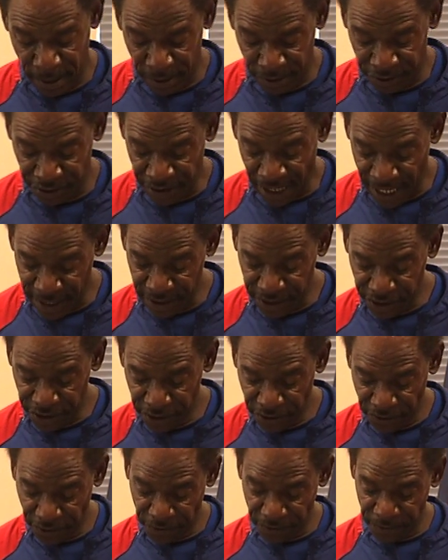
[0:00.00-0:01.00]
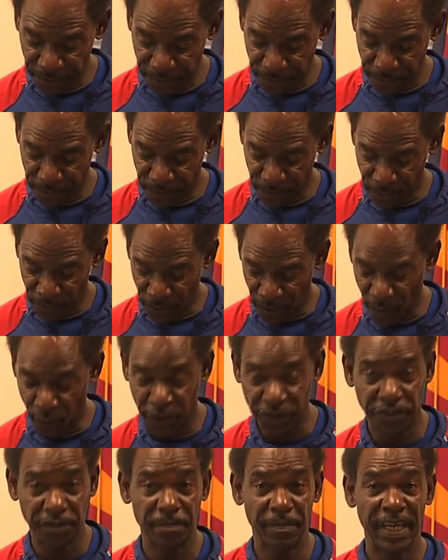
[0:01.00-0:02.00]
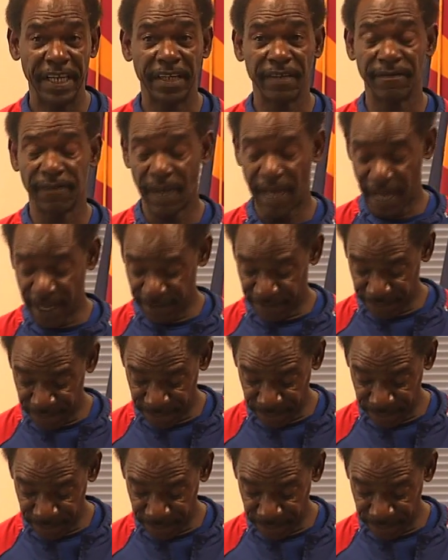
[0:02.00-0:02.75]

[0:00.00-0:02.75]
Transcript: Challenges are what you make of life